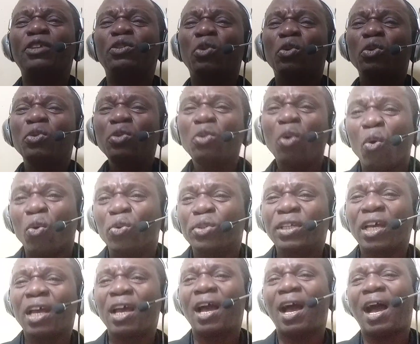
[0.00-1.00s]
to note
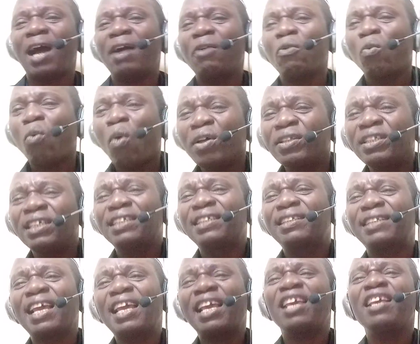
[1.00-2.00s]
what is
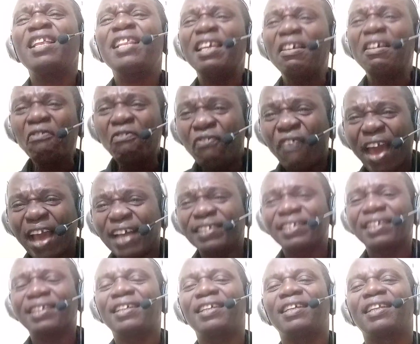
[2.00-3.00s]
taking
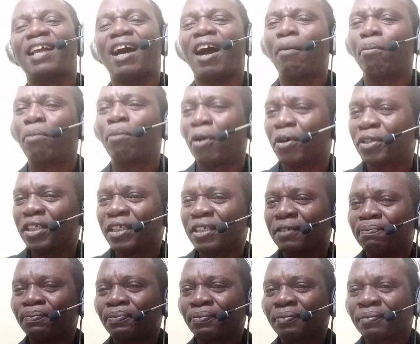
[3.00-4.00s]
effect in our body.
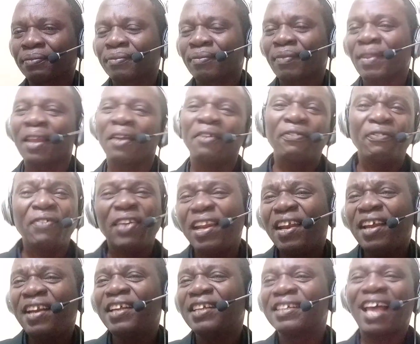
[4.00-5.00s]

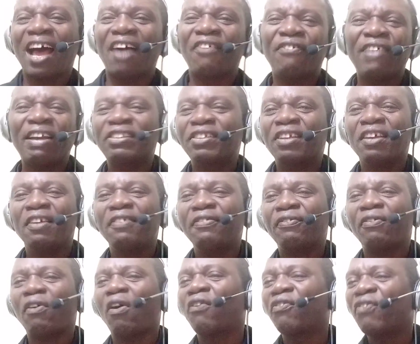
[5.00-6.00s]
Feeling is affective
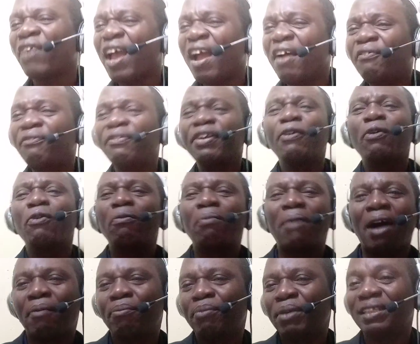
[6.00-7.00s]
of every
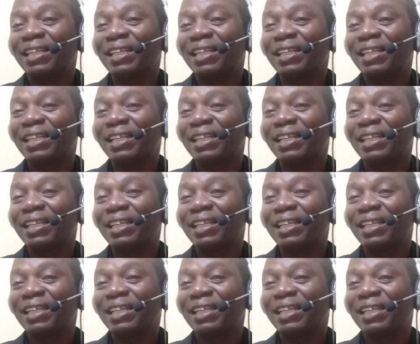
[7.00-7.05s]
human being,